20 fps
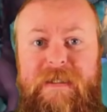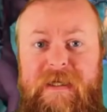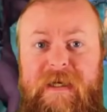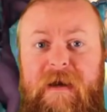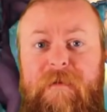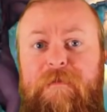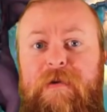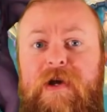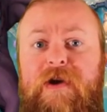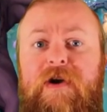the
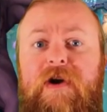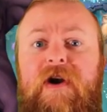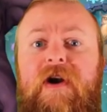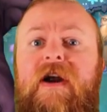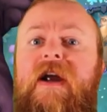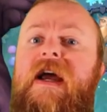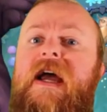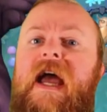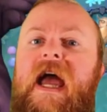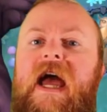
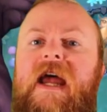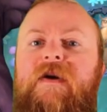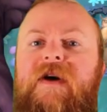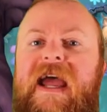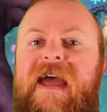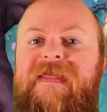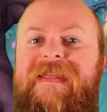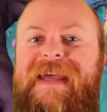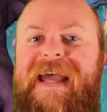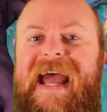computer, and
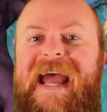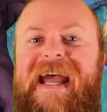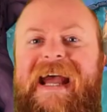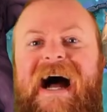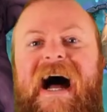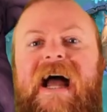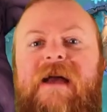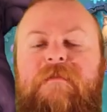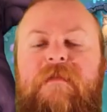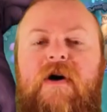in the
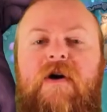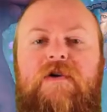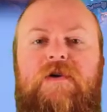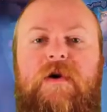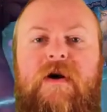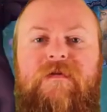AI mode,